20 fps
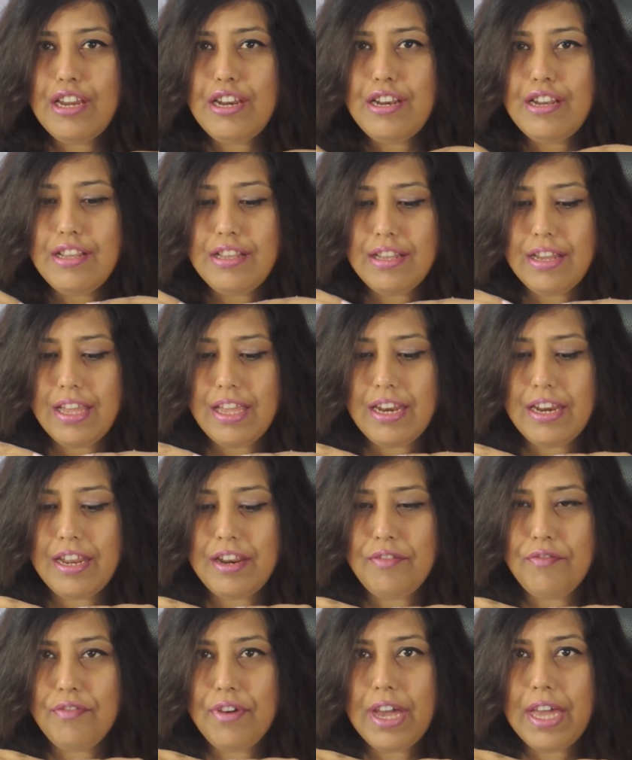in an
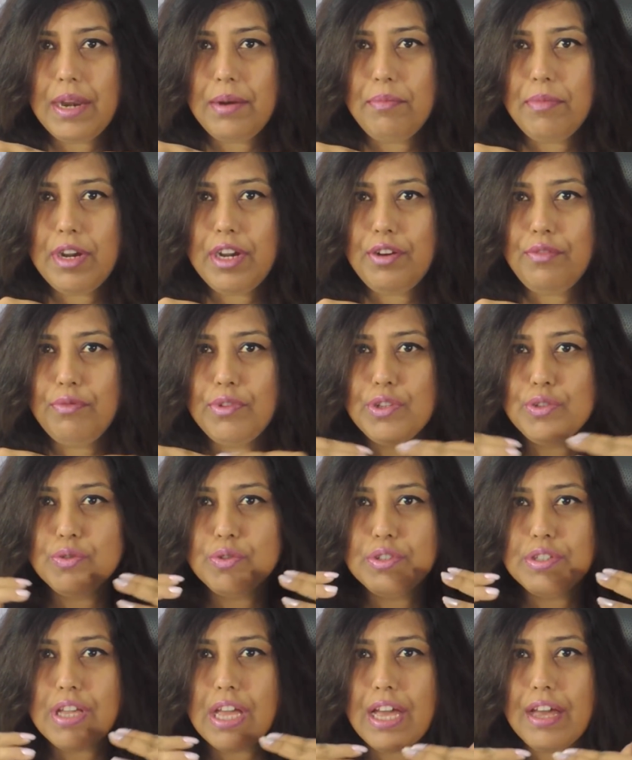environment which
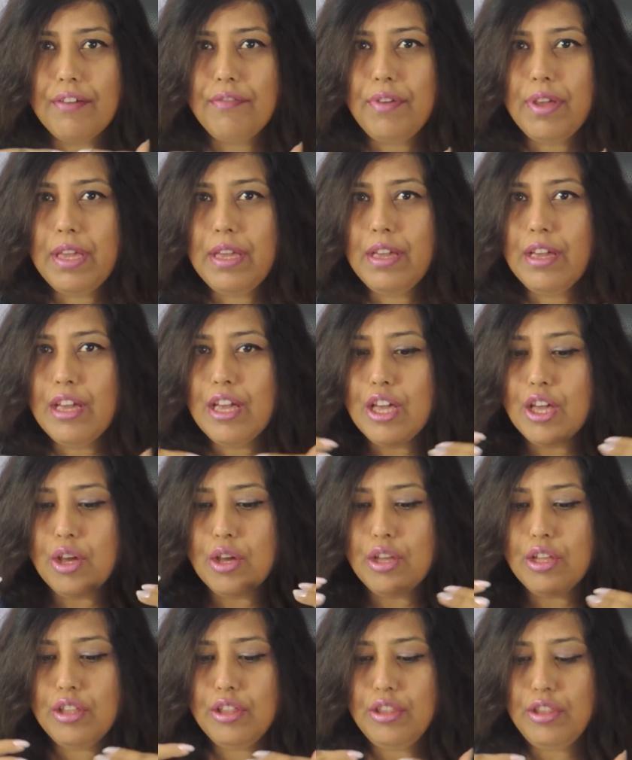was having
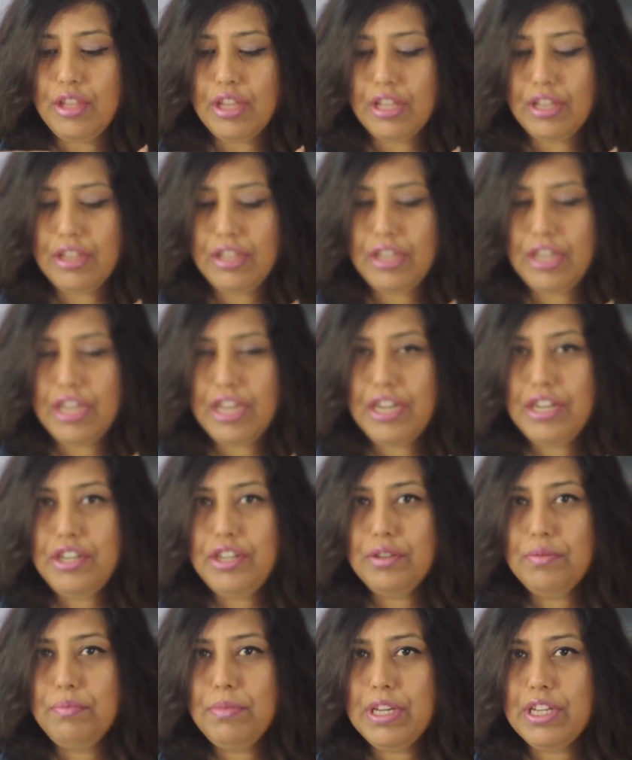the
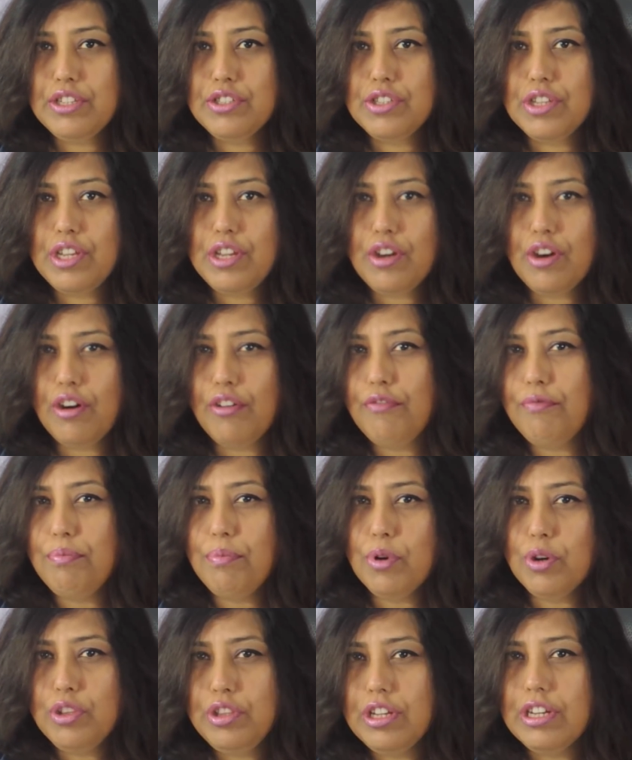intermixing of
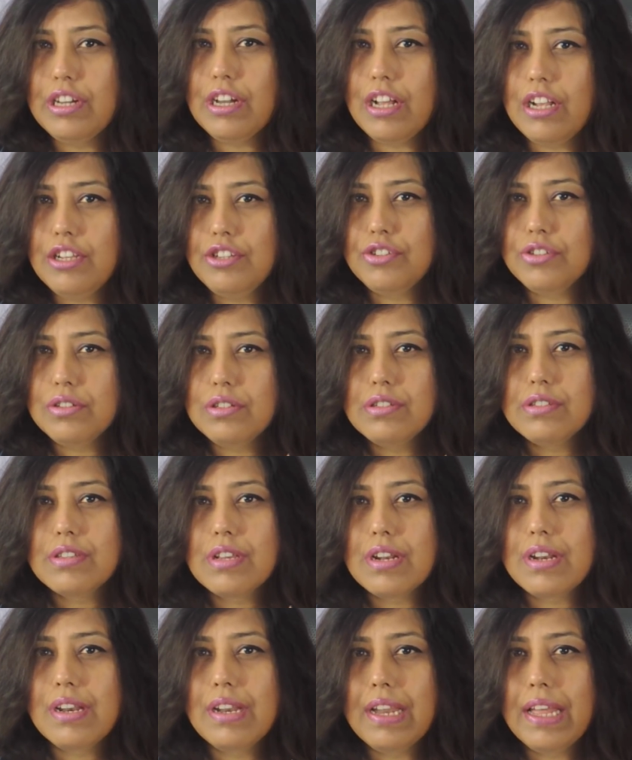both the cultures
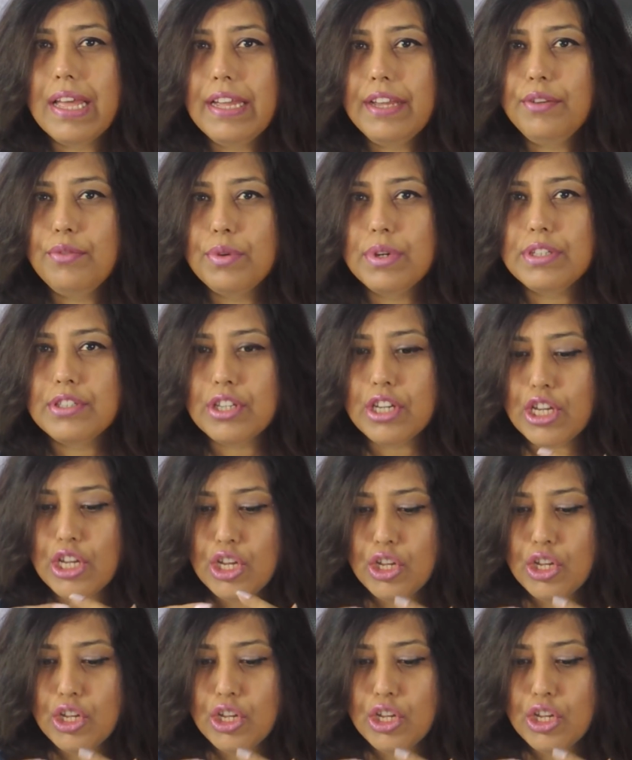and language,